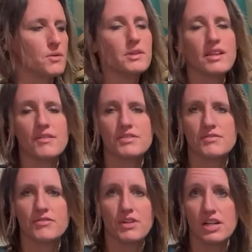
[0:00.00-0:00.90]
We love
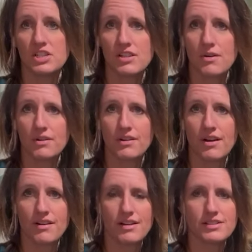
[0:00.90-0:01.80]
fresh
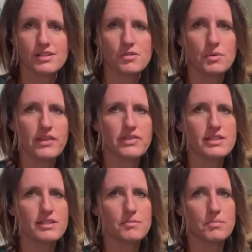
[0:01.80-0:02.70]
sauerkraut also, but
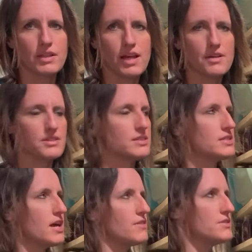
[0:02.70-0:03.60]
this allows us
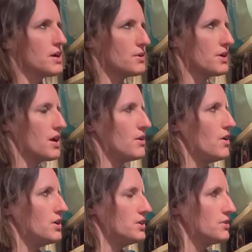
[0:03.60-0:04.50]
to have sauerkraut
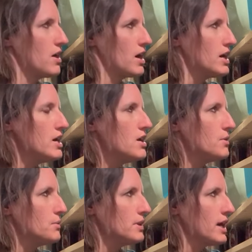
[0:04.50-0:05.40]
all year long.
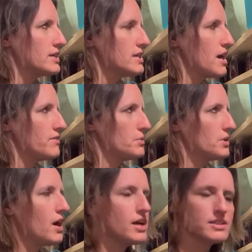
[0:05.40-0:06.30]
We like to have it
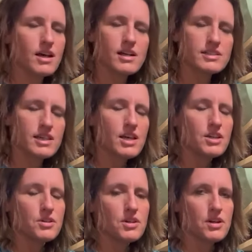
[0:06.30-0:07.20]
with hot dogs.
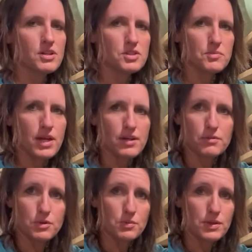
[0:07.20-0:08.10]
You can also make a
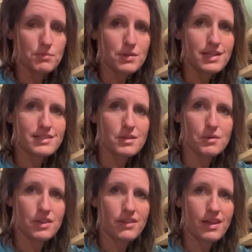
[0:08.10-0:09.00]
Reuben pizza
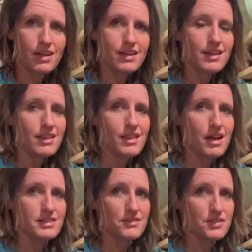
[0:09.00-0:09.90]
with it
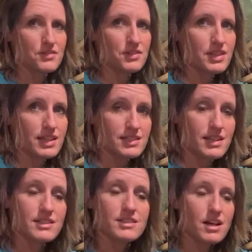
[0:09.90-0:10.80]
lots of different things. And
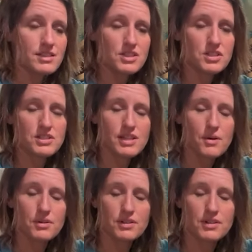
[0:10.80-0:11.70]
a sausage and
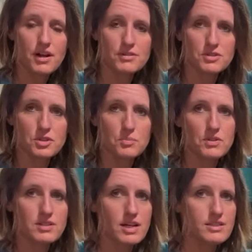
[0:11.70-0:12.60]
sauerkraut soup,
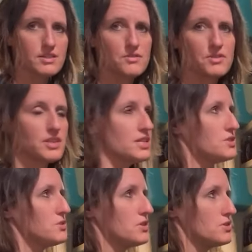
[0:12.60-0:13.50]
there's lots of different things
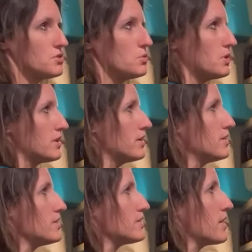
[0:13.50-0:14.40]
you can do with
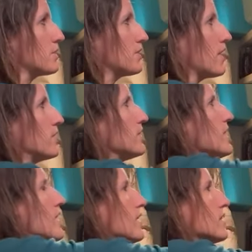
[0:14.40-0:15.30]
sauerkraut.
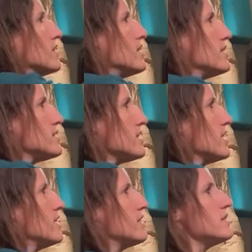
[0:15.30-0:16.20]
This
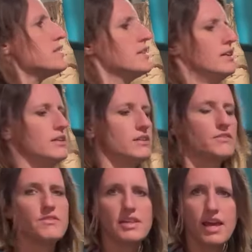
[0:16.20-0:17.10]
is
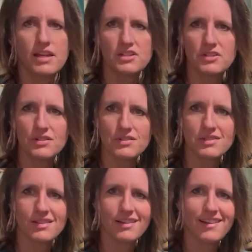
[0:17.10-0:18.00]
V8
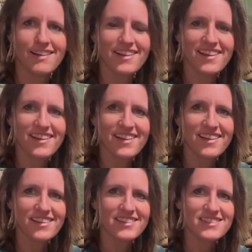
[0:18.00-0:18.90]
juice.
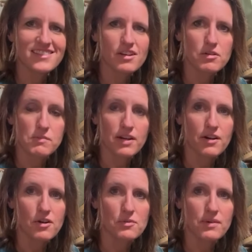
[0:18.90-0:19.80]
So we made our
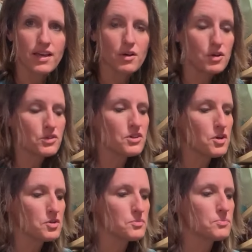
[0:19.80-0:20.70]
homemade, own
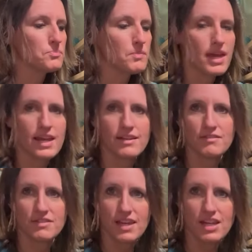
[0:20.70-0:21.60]
homemade
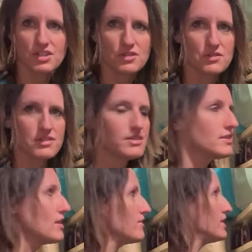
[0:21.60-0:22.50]
V8 juice.
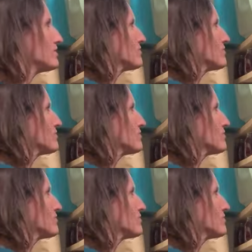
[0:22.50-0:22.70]
Love it.